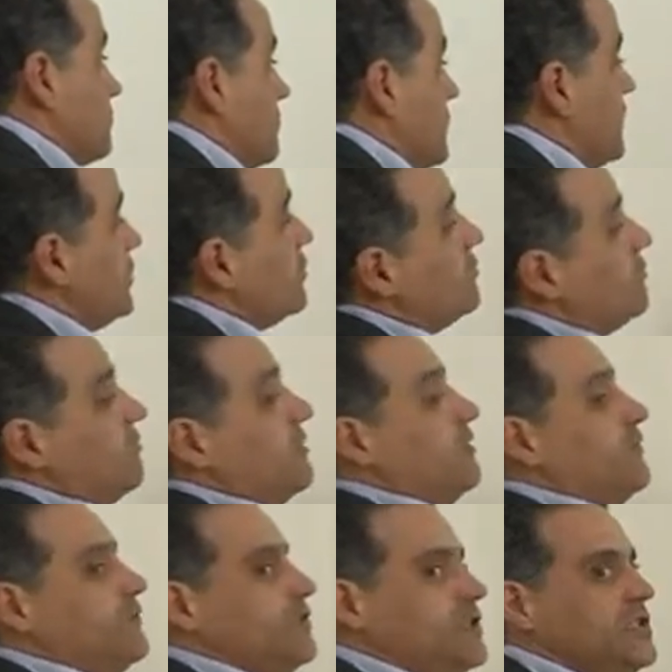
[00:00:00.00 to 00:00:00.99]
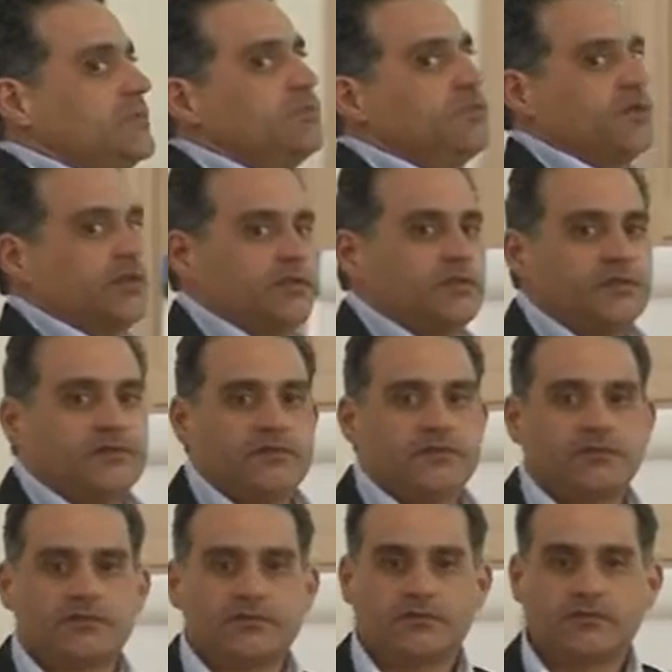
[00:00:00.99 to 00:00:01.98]
the, one of the key points of
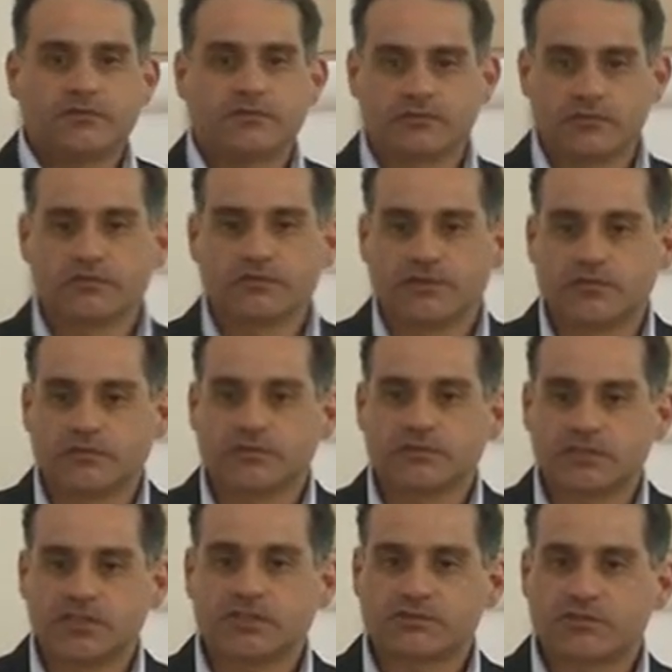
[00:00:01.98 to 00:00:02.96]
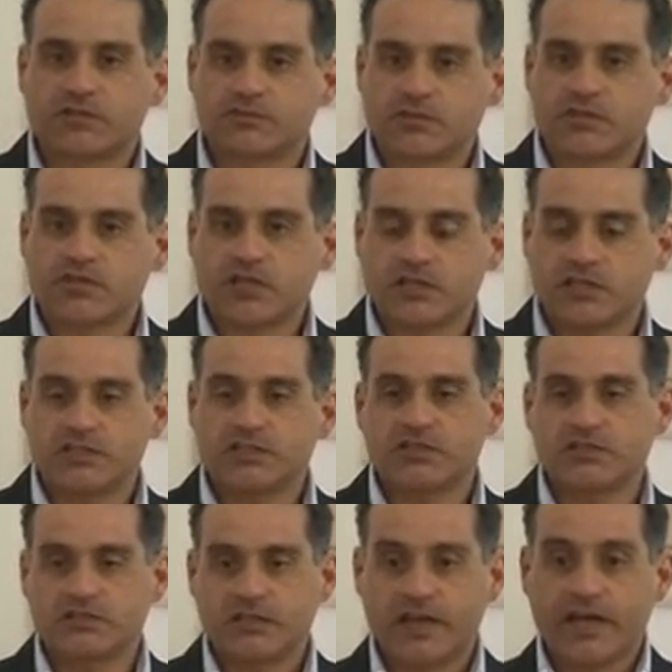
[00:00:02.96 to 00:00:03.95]
the Grundtvig multilateral project is
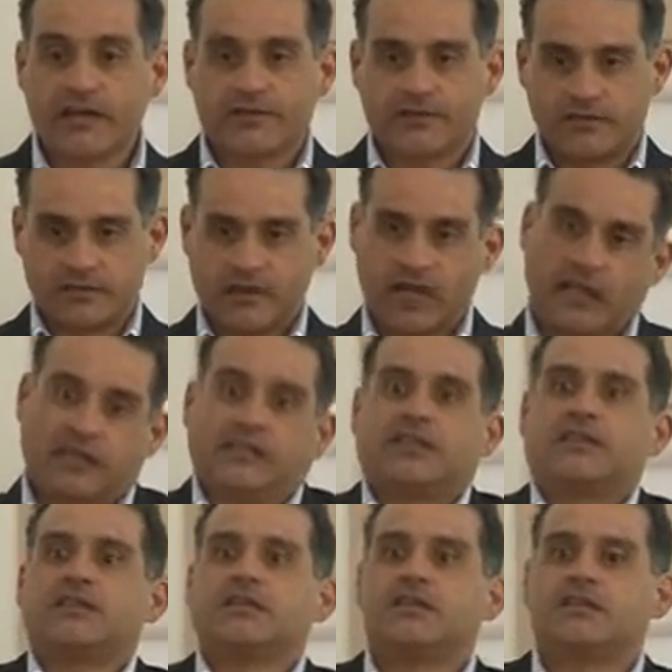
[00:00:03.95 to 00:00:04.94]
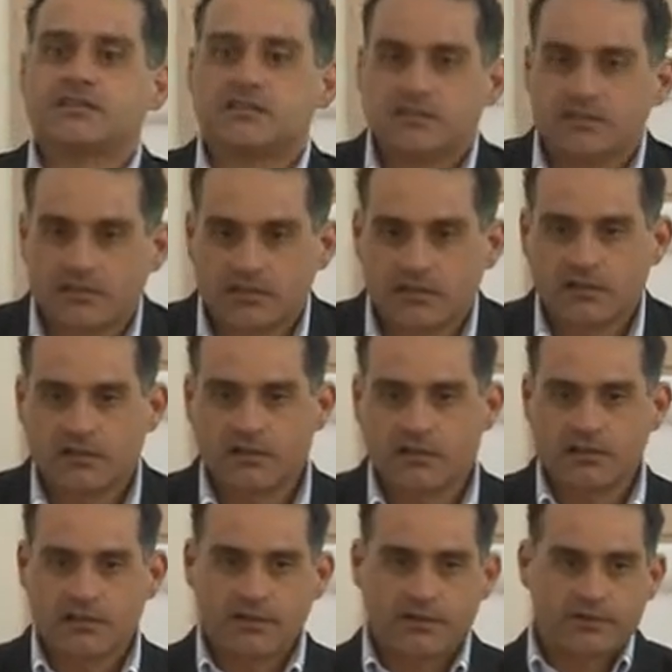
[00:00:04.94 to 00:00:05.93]
to gather at least
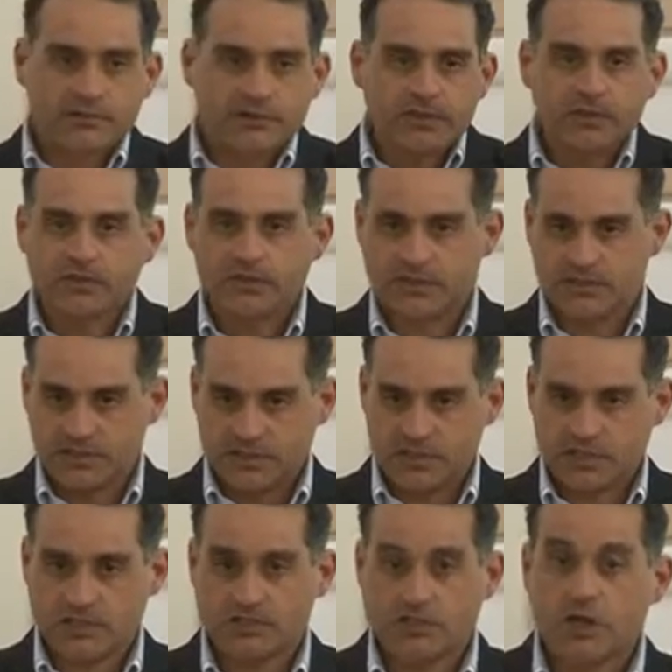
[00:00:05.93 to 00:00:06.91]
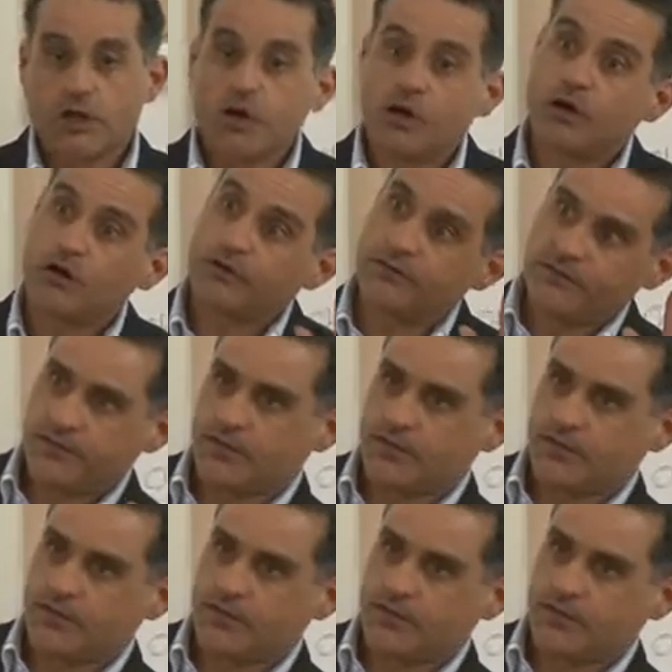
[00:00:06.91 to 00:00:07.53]
three organizations of